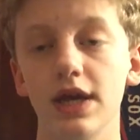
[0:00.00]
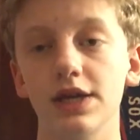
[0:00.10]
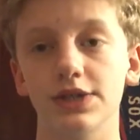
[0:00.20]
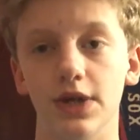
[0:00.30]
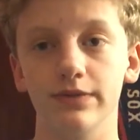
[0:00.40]

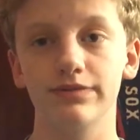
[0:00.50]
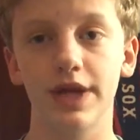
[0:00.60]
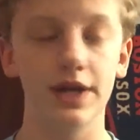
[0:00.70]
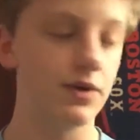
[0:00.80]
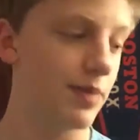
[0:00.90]
So,
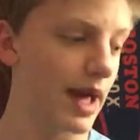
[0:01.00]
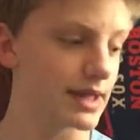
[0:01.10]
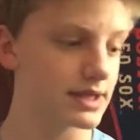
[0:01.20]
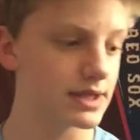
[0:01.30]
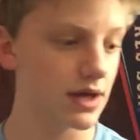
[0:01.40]
getting new
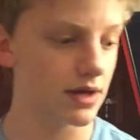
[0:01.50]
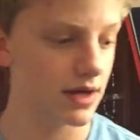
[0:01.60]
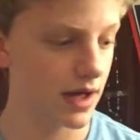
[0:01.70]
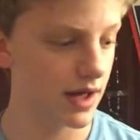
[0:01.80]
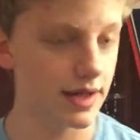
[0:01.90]
pants.
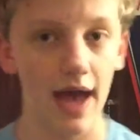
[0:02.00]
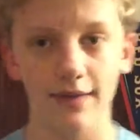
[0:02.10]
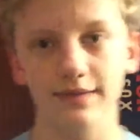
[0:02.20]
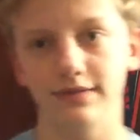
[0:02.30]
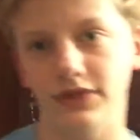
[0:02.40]
Yeah.
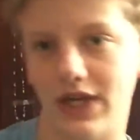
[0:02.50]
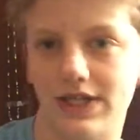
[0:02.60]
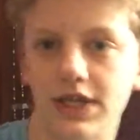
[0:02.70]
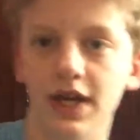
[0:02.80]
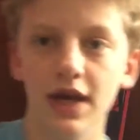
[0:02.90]
So that's
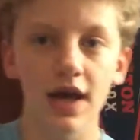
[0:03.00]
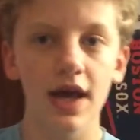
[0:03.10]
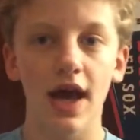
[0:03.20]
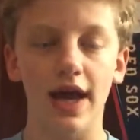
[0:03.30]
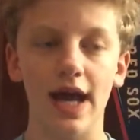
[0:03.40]
good,
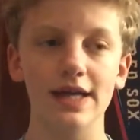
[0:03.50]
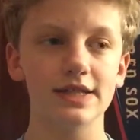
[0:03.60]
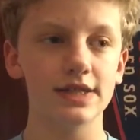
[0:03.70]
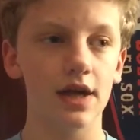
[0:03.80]
I guess.